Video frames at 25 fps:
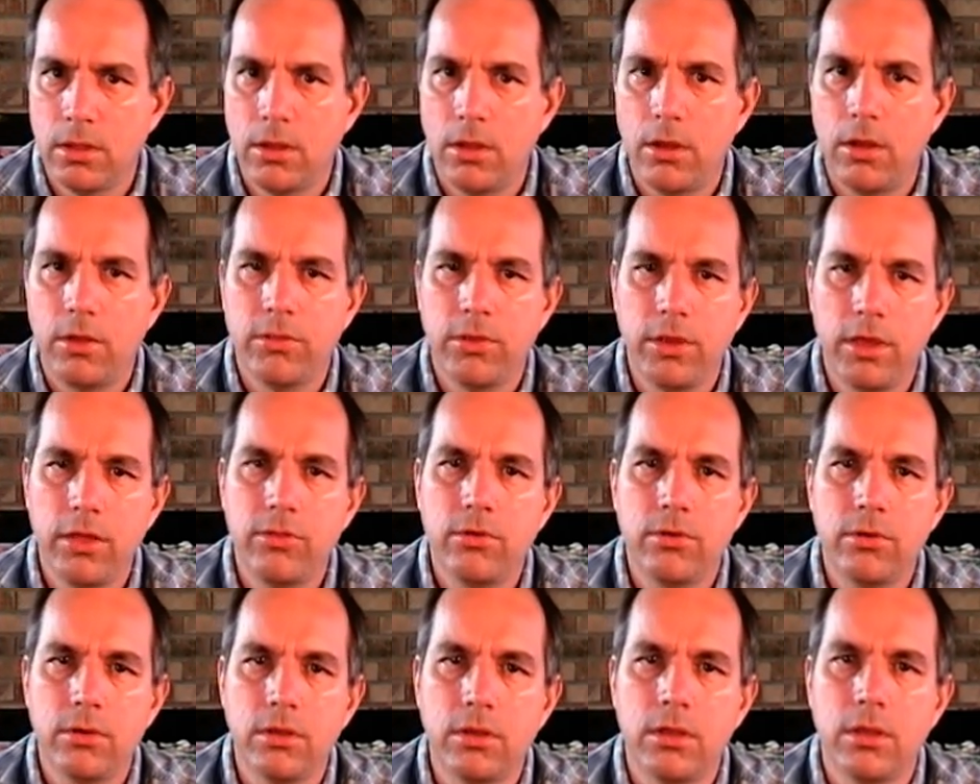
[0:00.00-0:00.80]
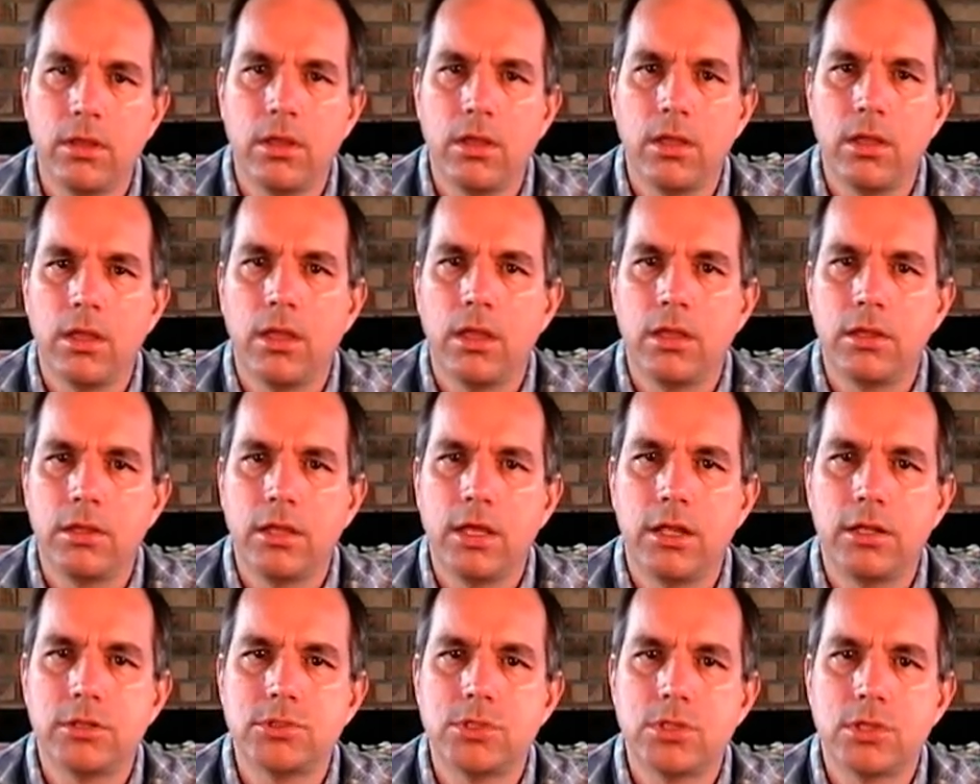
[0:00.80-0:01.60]
All the other
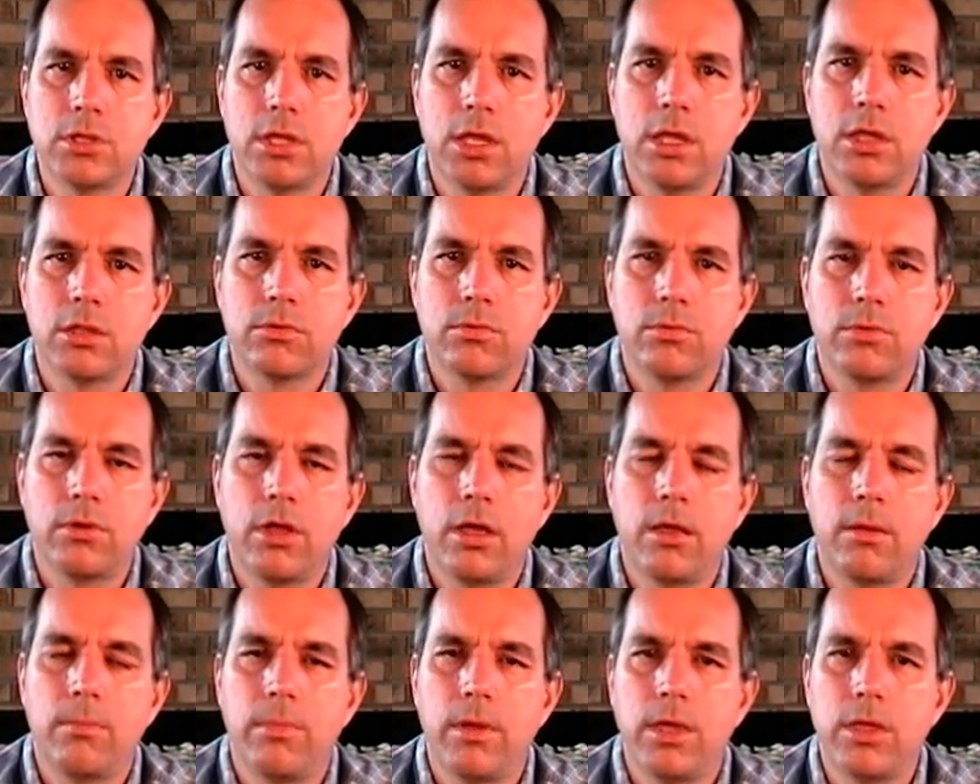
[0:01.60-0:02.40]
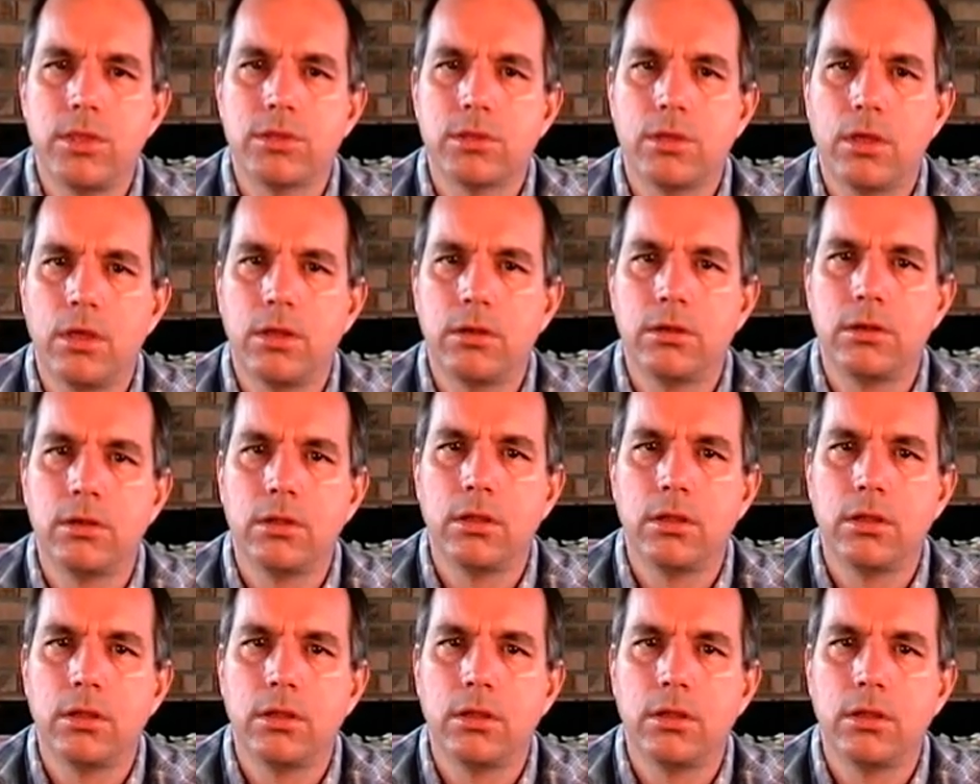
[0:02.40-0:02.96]
intelligence tests were not based on